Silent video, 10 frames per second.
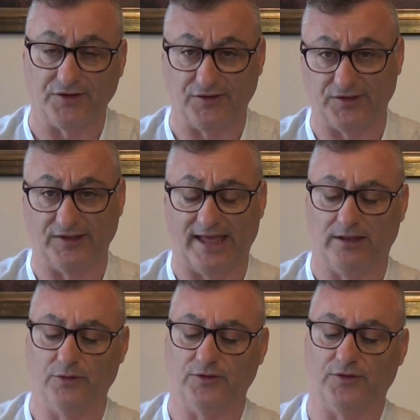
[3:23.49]
You can see that
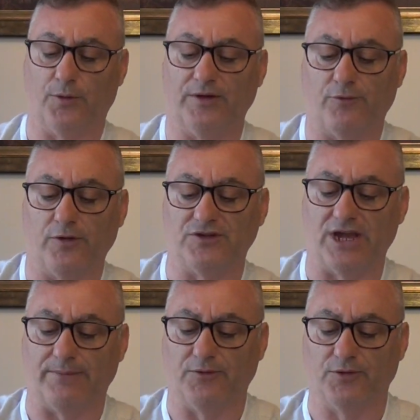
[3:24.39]
in Luke, the 24th
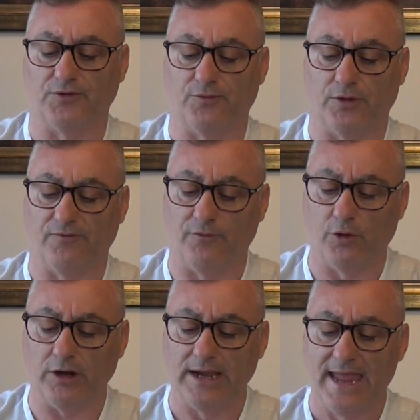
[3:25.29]
chapter, verse
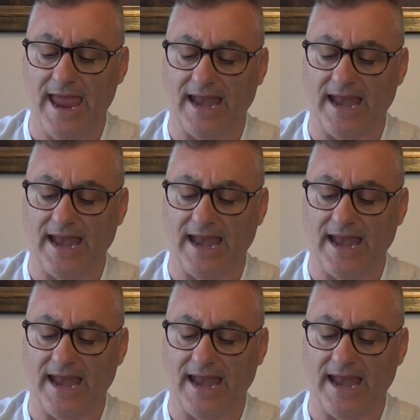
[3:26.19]
44.